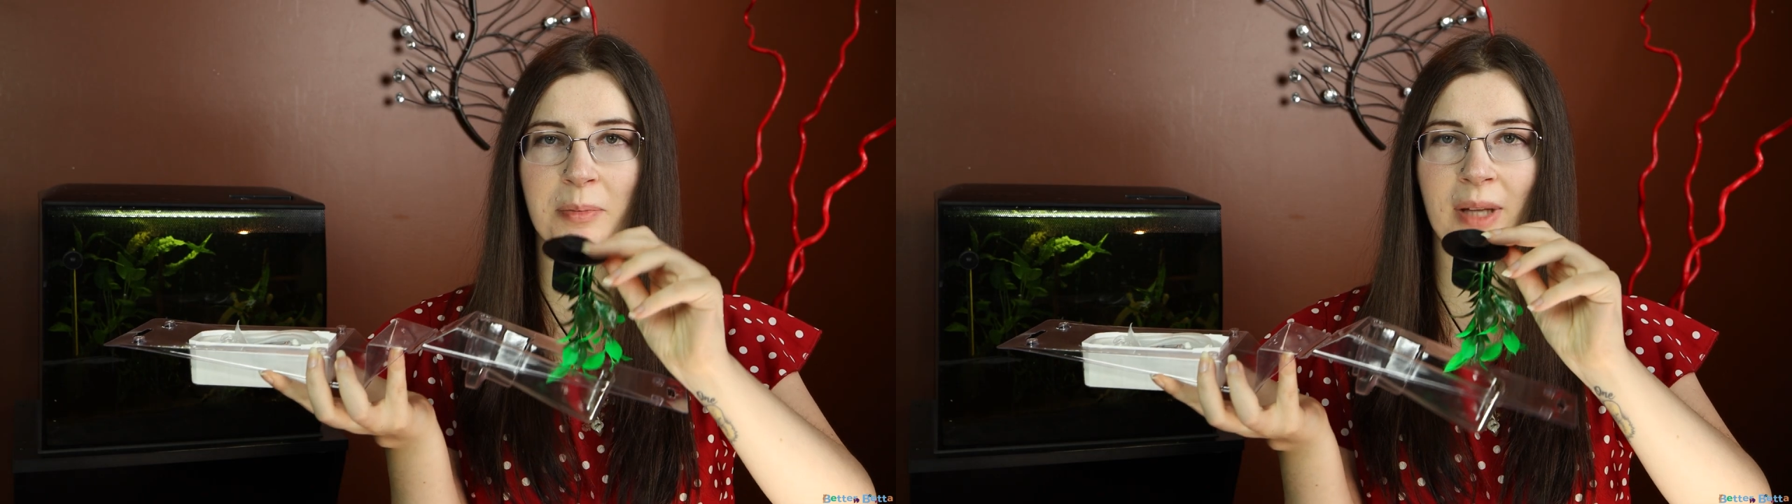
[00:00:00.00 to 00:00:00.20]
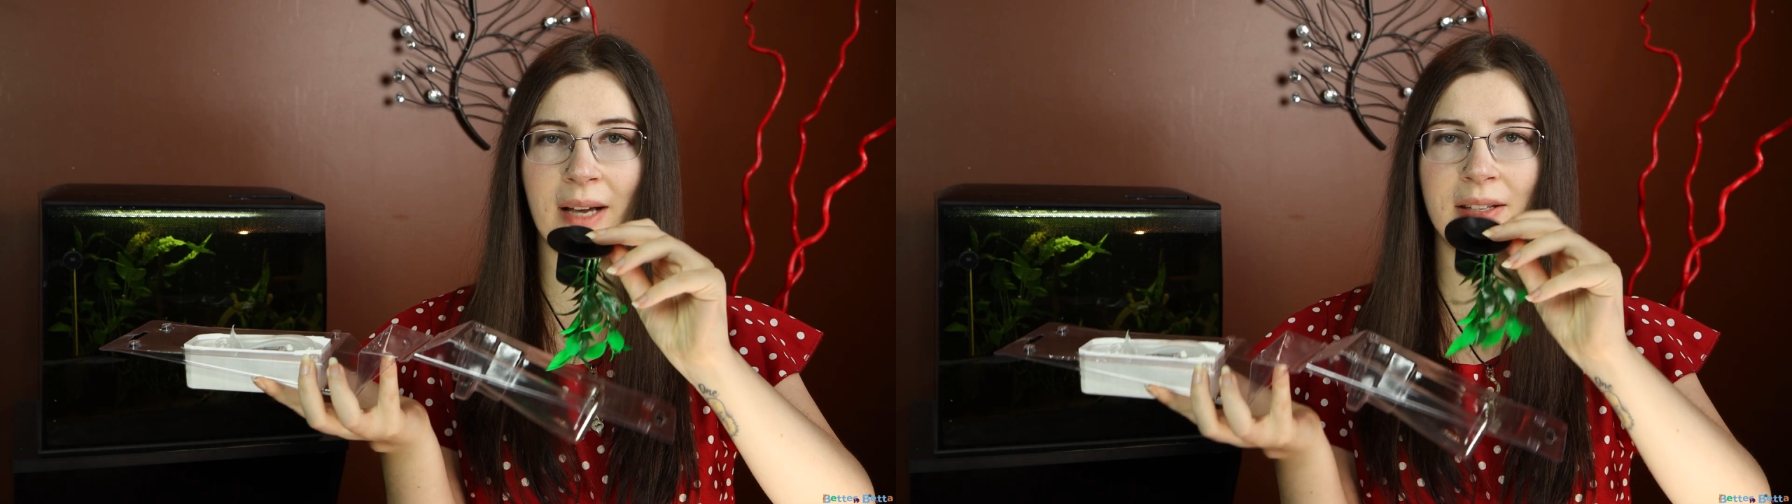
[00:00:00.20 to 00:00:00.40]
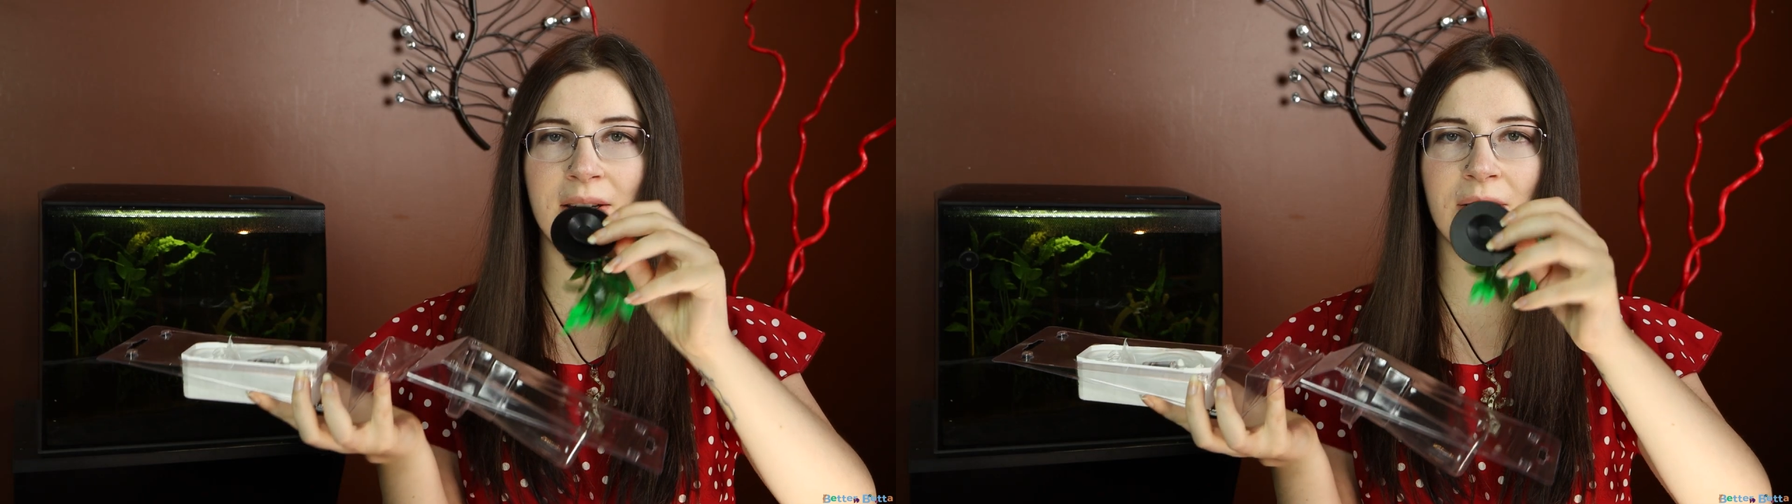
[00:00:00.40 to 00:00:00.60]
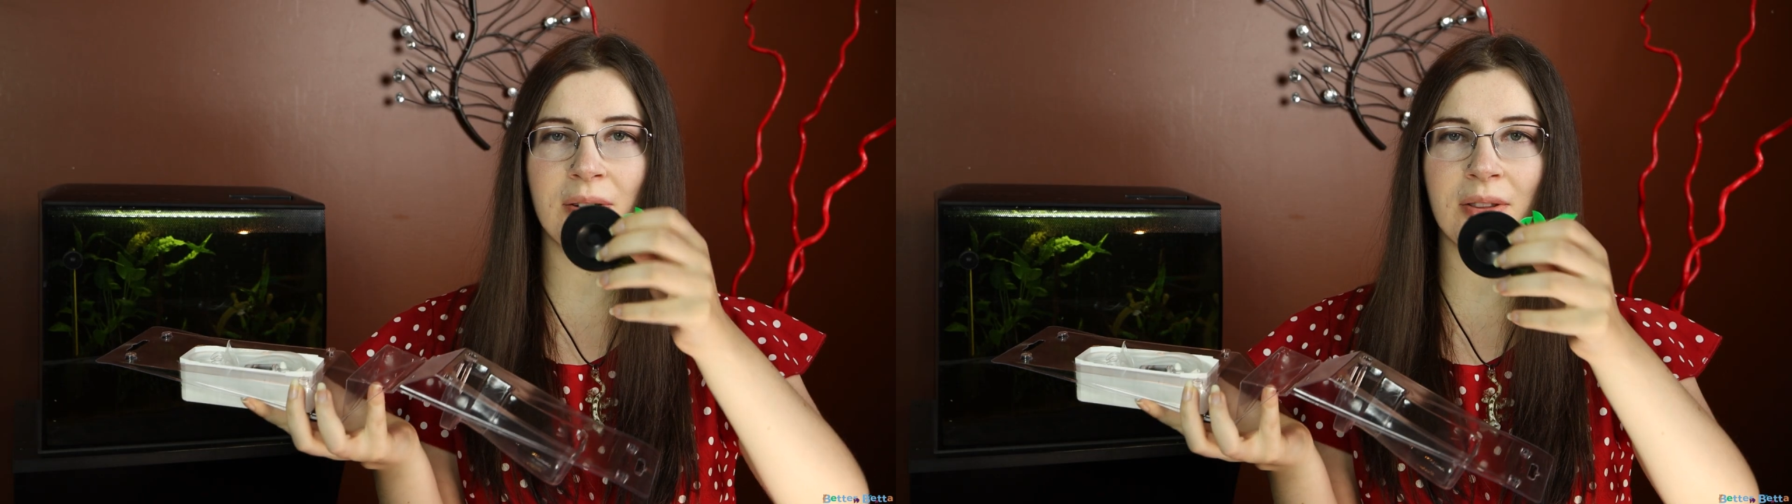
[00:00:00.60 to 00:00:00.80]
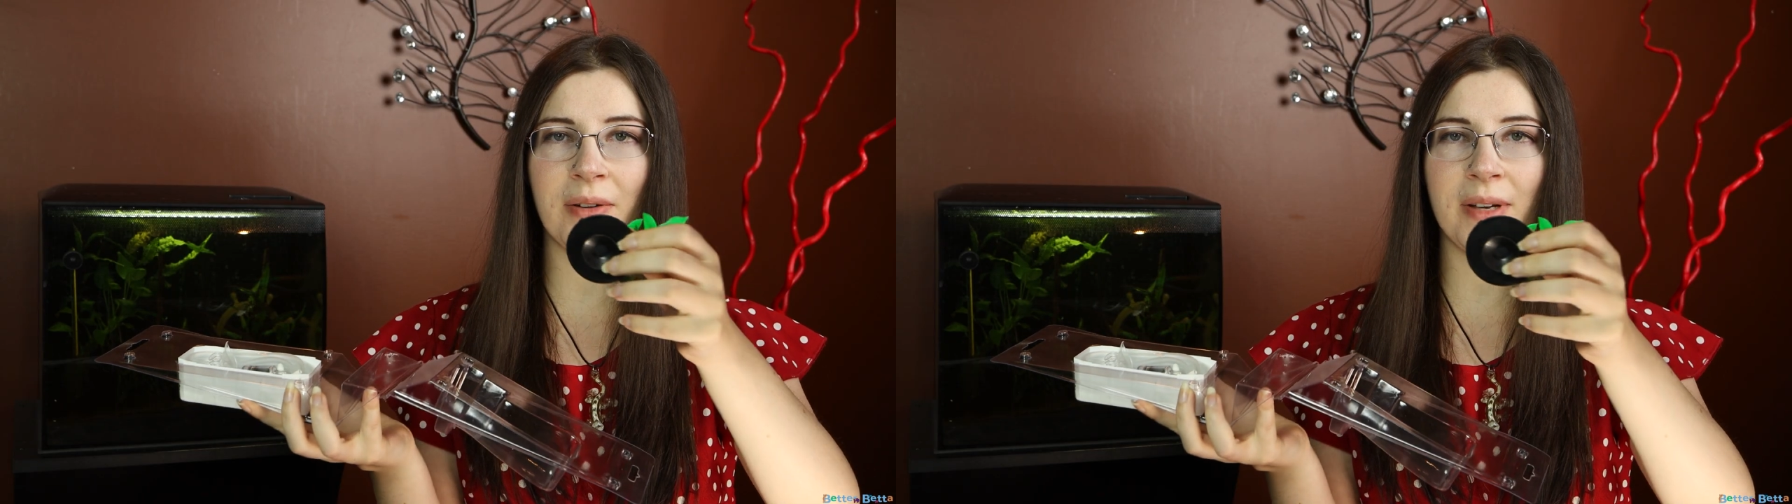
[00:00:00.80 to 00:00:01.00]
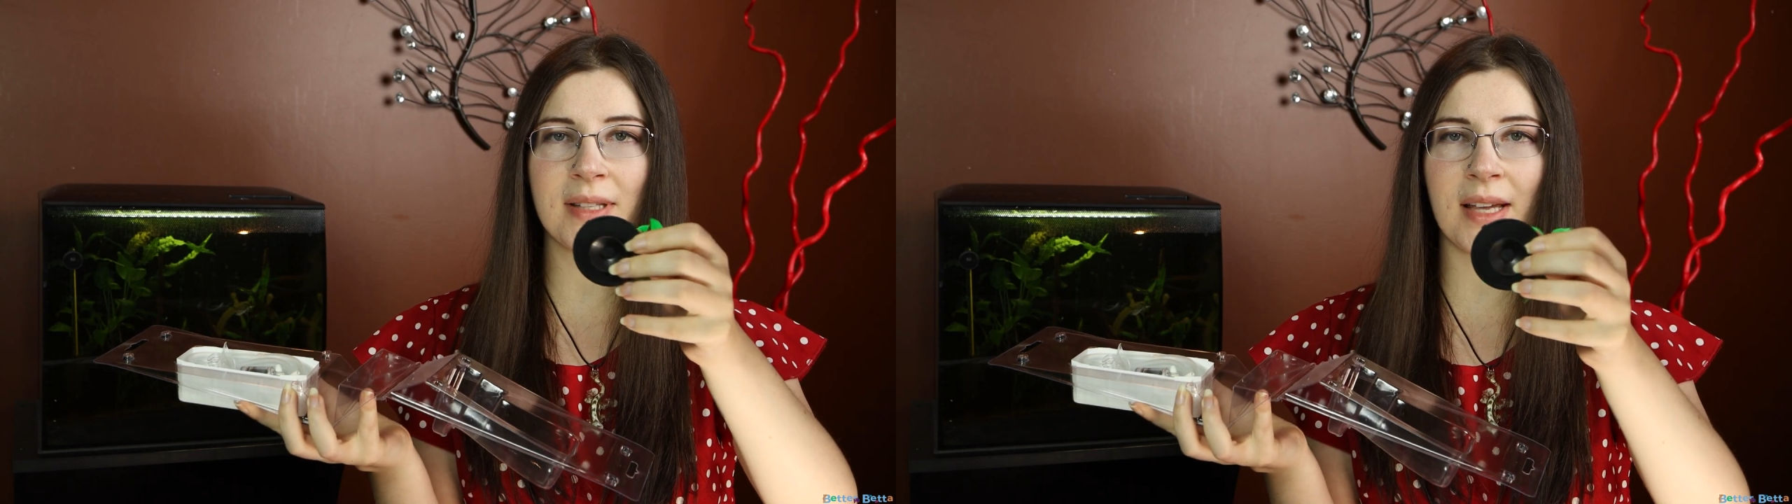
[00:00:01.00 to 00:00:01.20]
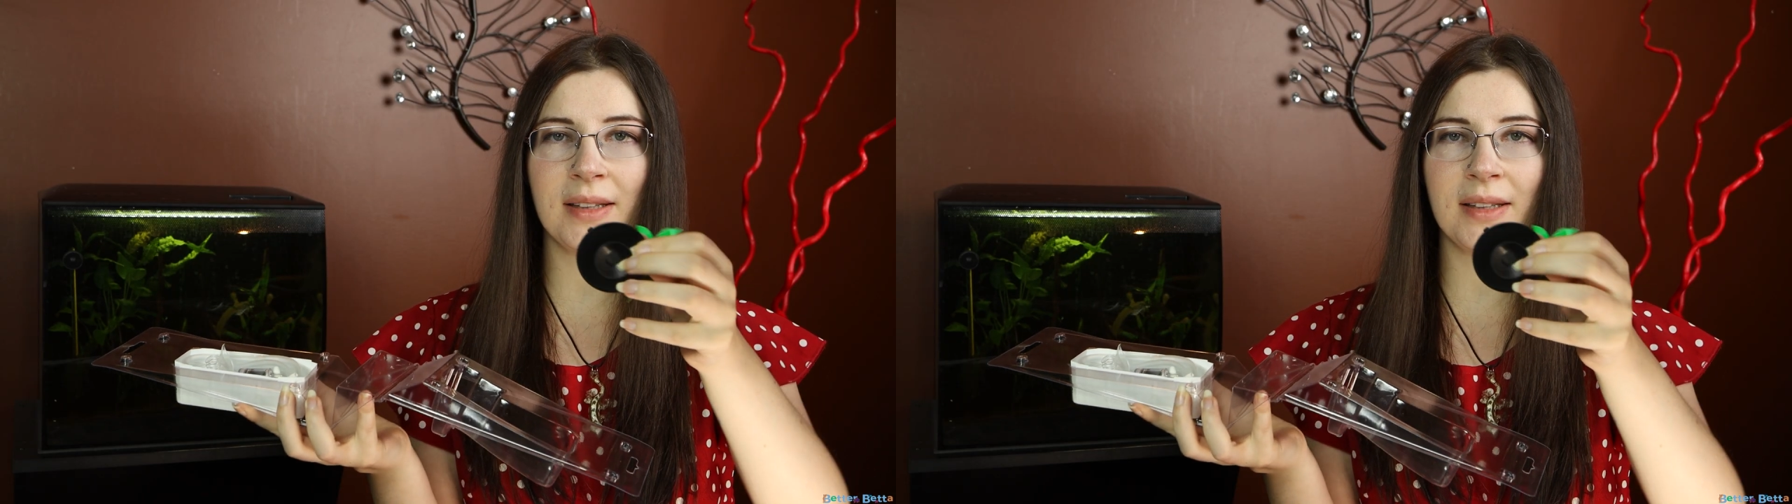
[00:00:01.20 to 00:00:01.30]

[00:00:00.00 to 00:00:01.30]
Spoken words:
plant here, there is a